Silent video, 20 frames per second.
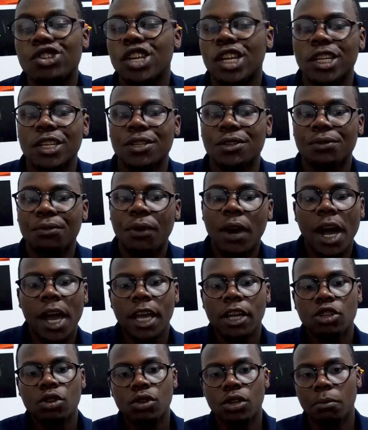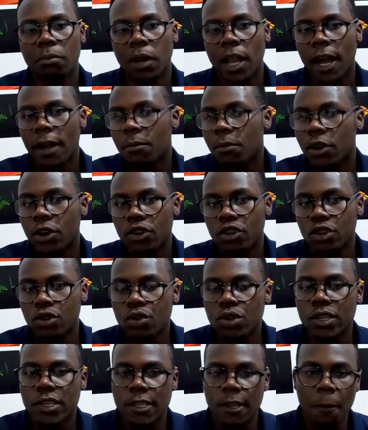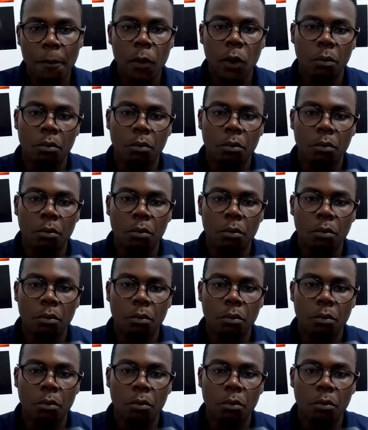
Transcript: satisfying to the BlackBerry users.